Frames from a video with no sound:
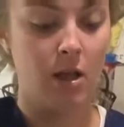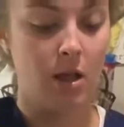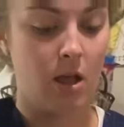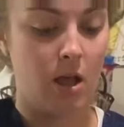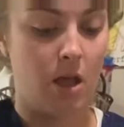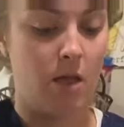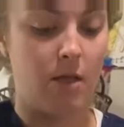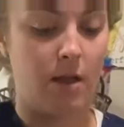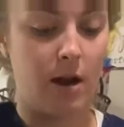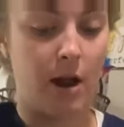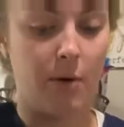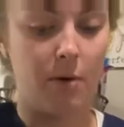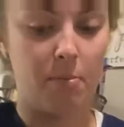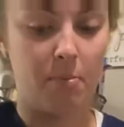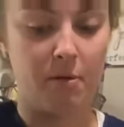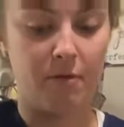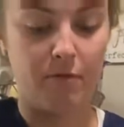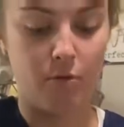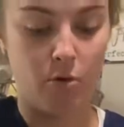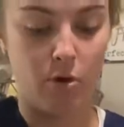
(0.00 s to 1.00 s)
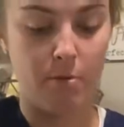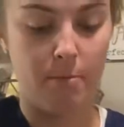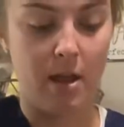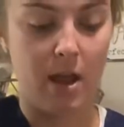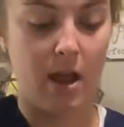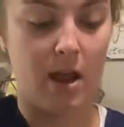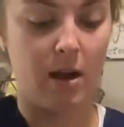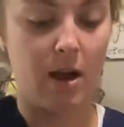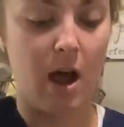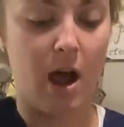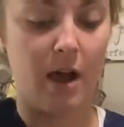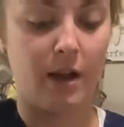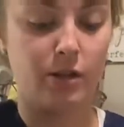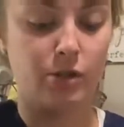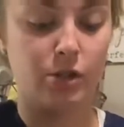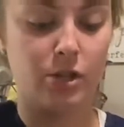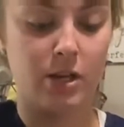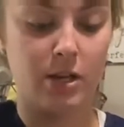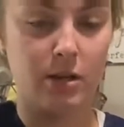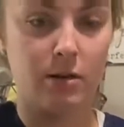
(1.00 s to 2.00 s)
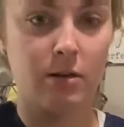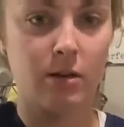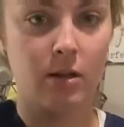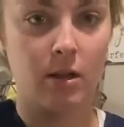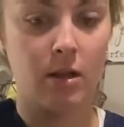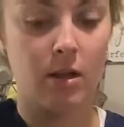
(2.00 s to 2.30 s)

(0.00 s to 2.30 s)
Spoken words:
and then I would perform hand hygiene,